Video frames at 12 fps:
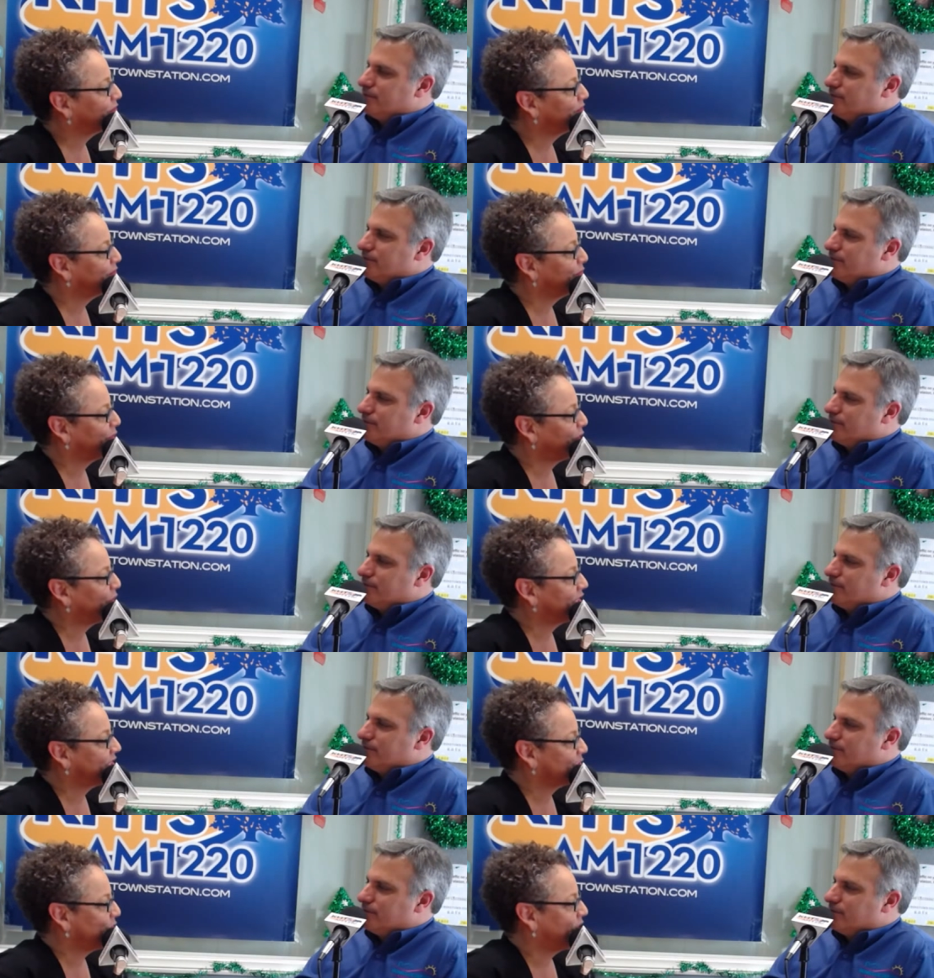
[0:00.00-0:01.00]
Speaker 1: bring one as
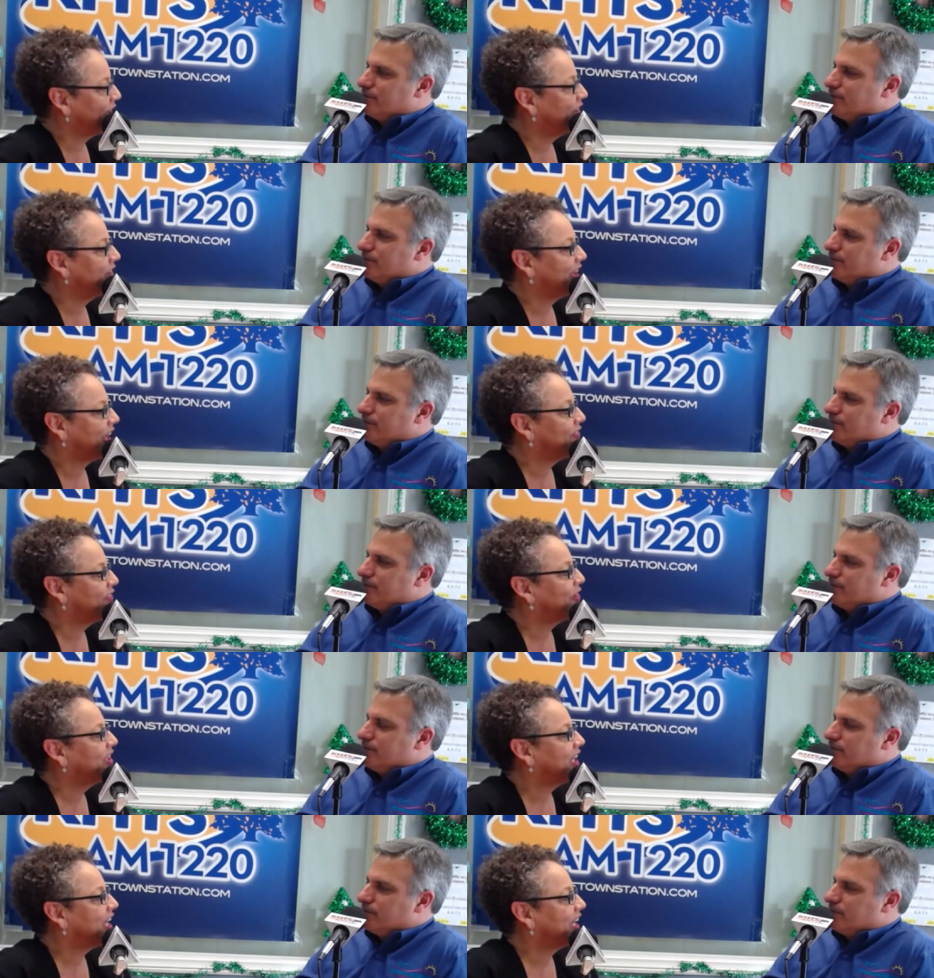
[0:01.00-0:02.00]
well, and they're going to
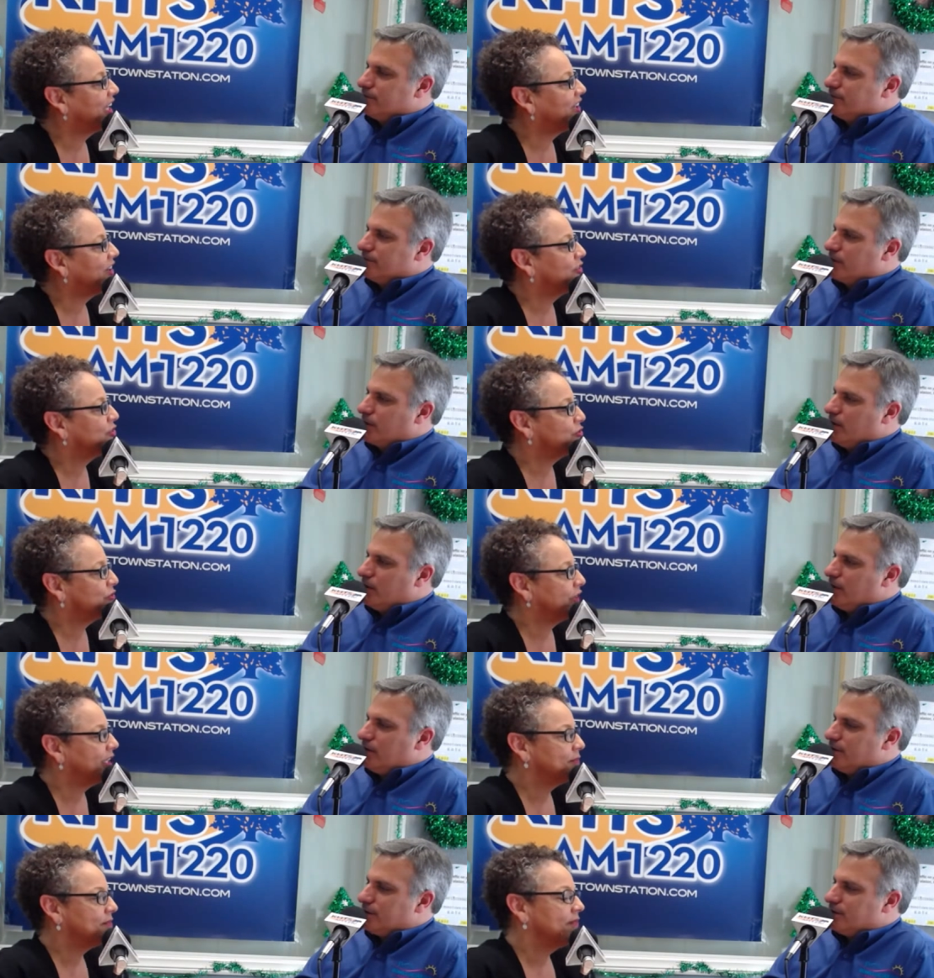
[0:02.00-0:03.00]
hang it on the tree.
Speaker 2: Oh,
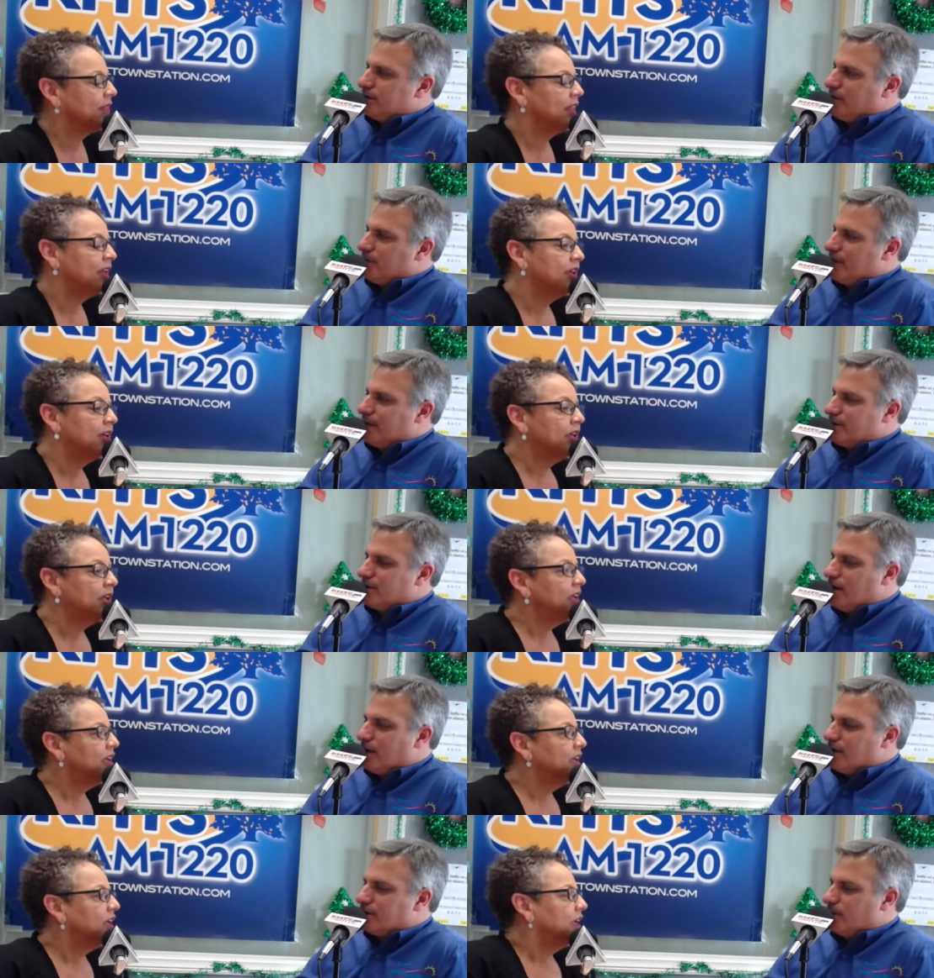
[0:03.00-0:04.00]
that's something. That is
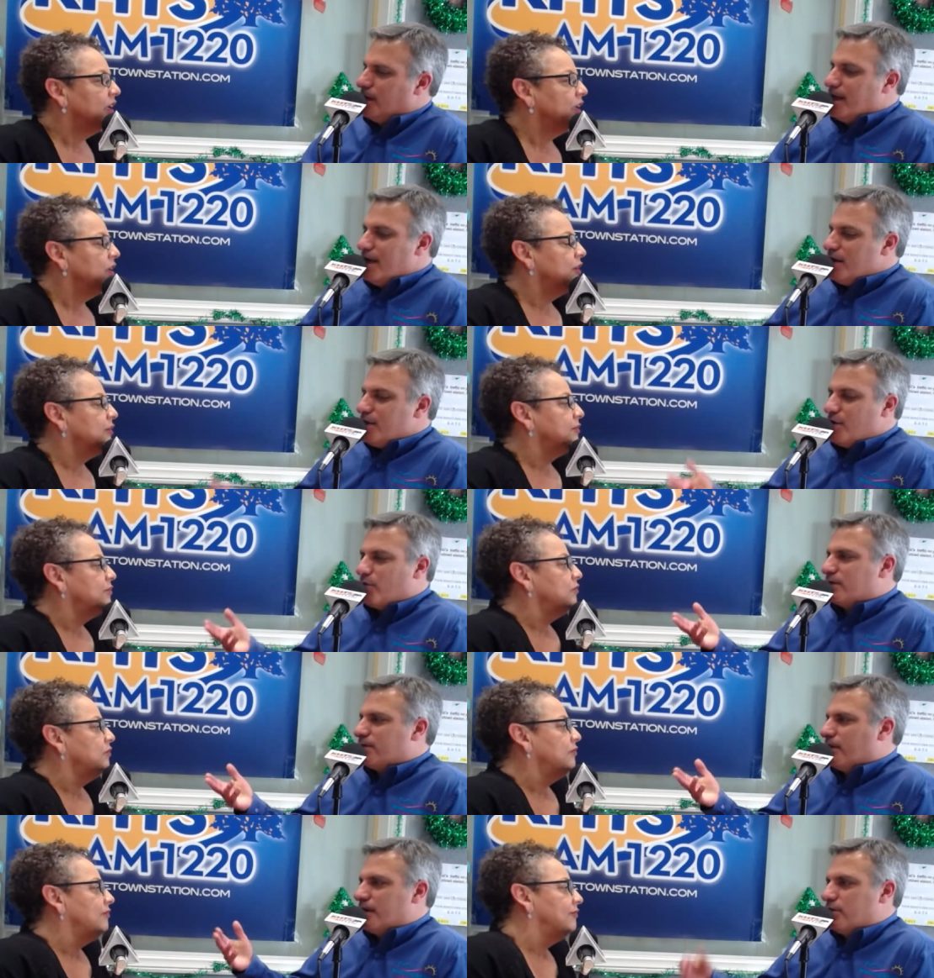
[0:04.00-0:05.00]
awesome. You know what's
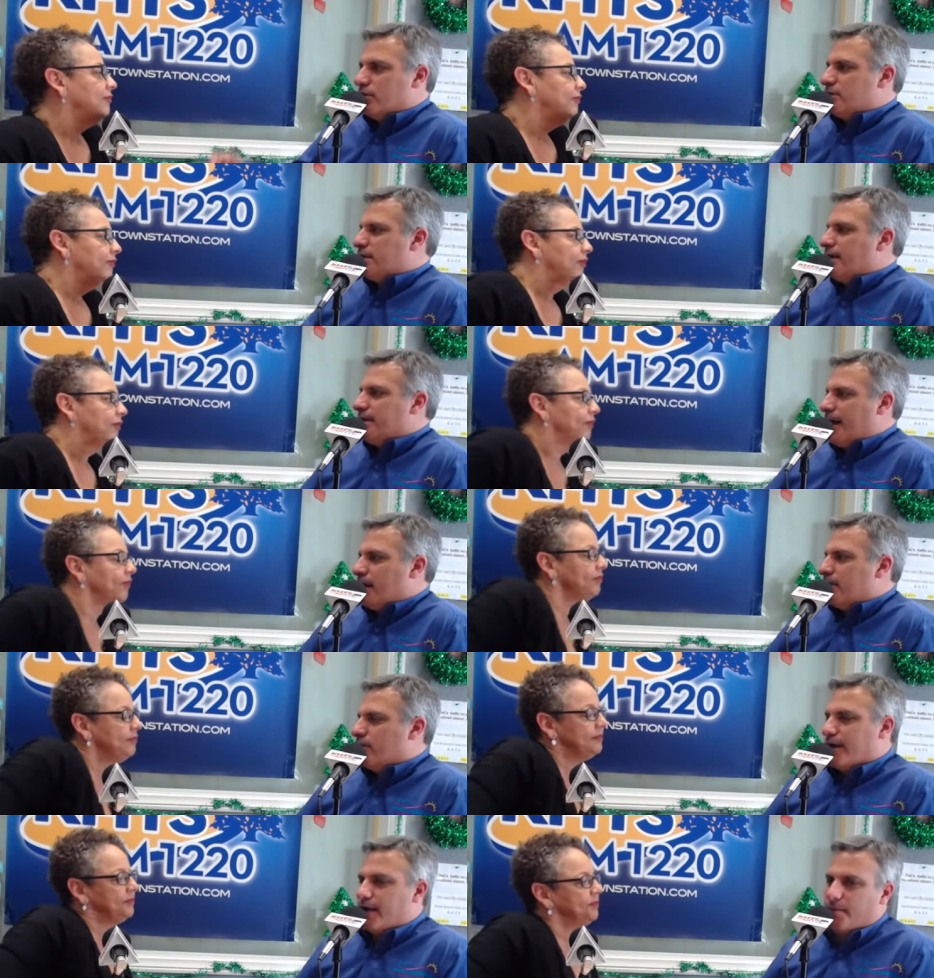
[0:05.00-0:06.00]
funny? You say that. Here I
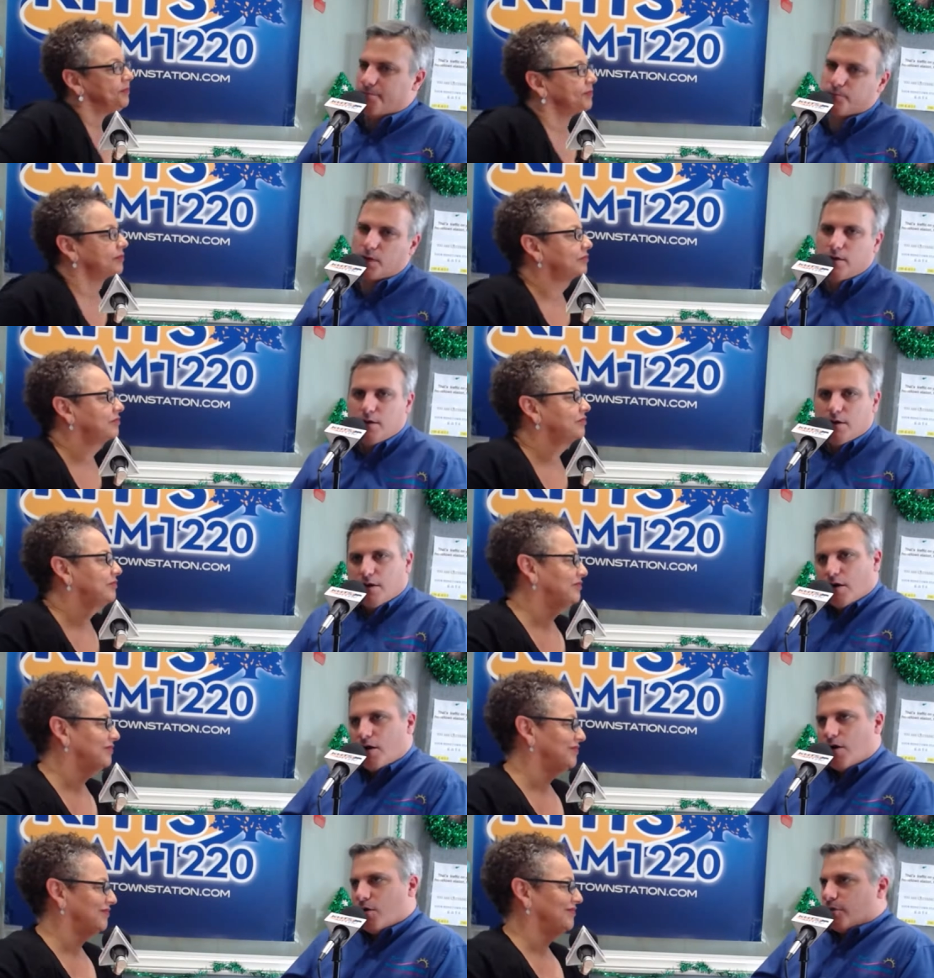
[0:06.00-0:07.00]
am.
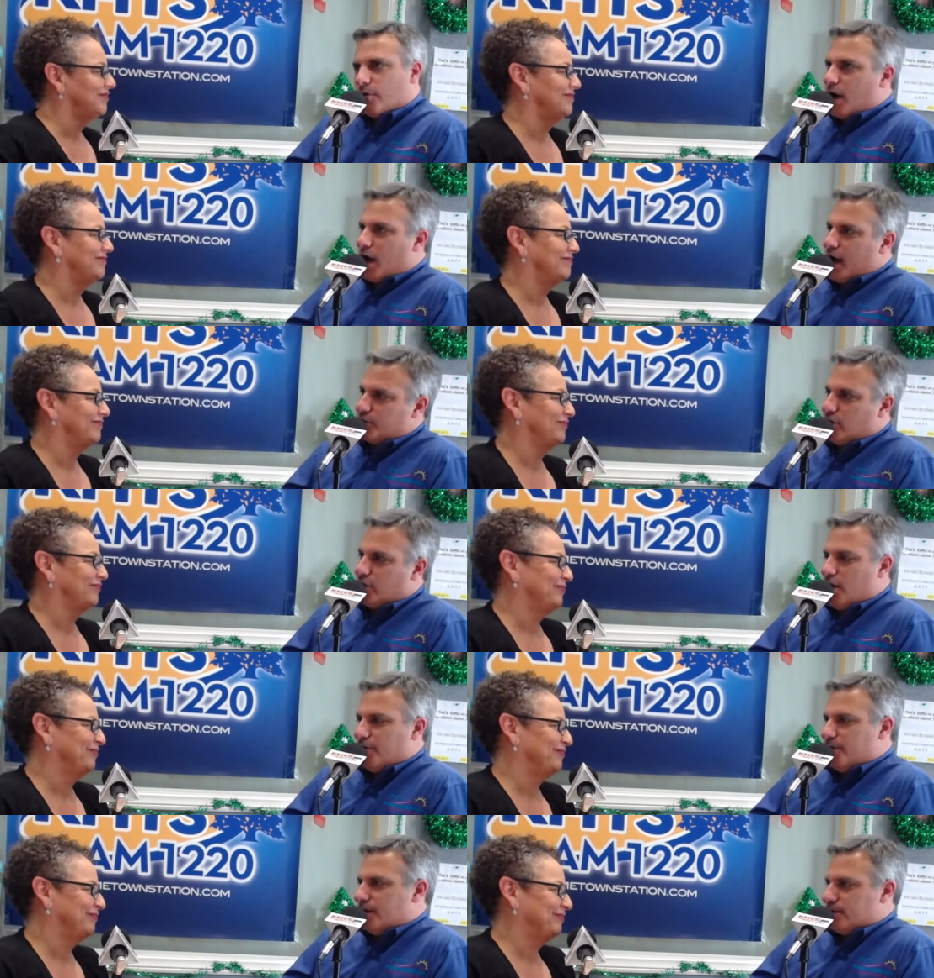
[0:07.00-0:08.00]
Oh, gosh, all
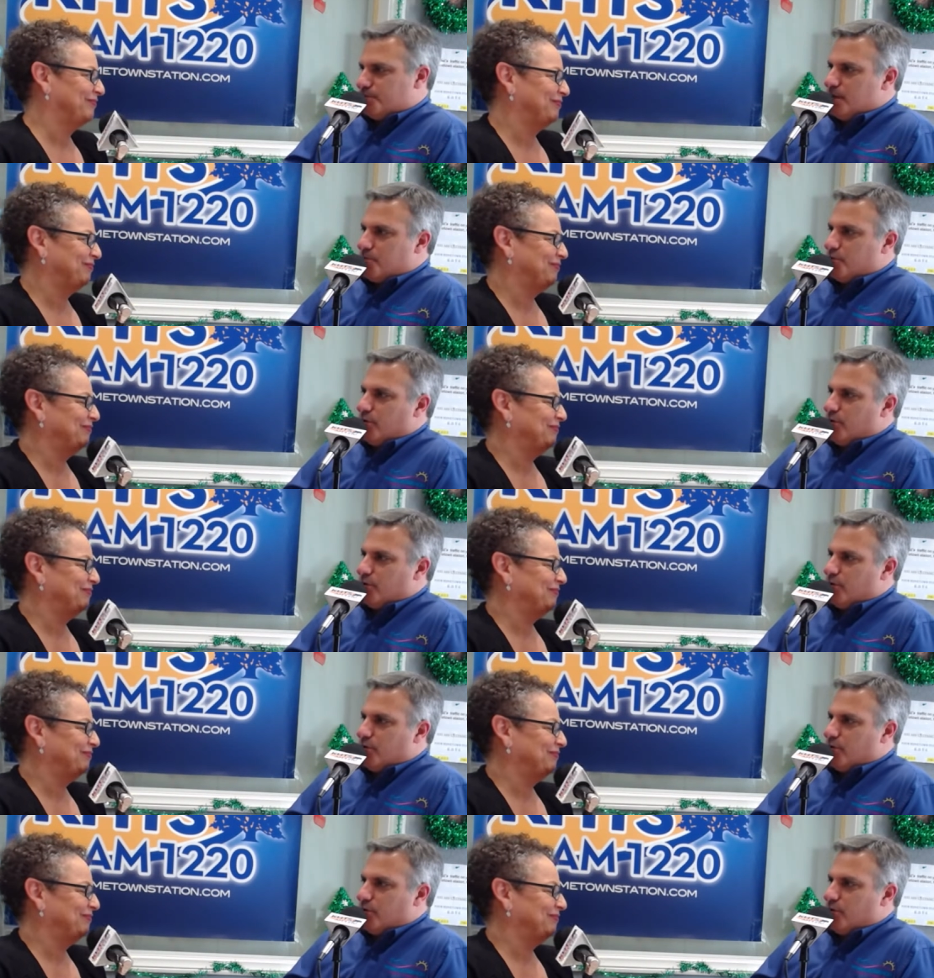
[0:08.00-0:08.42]
these people